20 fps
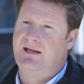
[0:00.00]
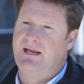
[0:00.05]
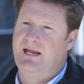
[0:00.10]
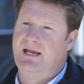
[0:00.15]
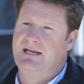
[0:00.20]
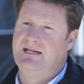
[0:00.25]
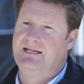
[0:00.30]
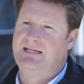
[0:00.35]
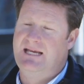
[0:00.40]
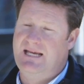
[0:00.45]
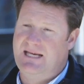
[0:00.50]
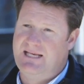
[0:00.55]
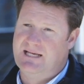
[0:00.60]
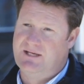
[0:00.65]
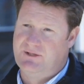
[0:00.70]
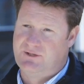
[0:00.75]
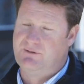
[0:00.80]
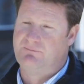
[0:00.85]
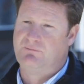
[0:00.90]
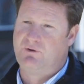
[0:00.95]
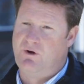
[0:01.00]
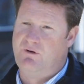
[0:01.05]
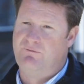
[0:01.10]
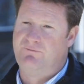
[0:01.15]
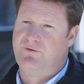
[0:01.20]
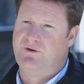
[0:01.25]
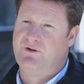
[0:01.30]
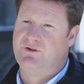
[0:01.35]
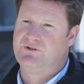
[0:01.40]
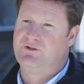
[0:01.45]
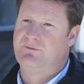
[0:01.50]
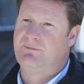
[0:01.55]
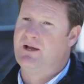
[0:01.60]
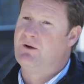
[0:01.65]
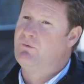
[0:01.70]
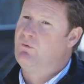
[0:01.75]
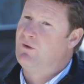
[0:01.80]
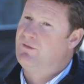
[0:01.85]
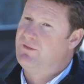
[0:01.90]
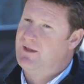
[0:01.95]
and getting some confidence
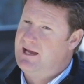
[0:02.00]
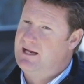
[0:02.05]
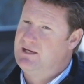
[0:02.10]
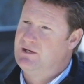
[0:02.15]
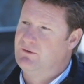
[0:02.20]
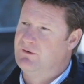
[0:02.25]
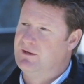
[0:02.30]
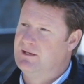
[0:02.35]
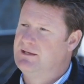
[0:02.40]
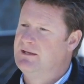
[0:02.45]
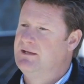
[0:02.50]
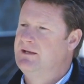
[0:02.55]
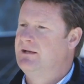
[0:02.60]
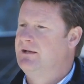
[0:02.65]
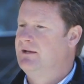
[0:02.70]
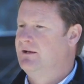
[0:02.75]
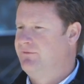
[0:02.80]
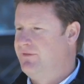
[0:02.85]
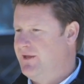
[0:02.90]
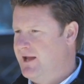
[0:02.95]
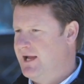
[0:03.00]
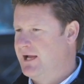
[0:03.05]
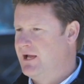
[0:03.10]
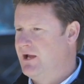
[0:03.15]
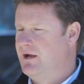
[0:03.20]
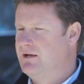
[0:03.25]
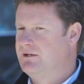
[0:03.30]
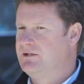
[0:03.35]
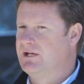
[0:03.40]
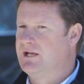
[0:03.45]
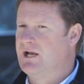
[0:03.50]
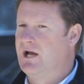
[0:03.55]
about what they're doing. If they're going to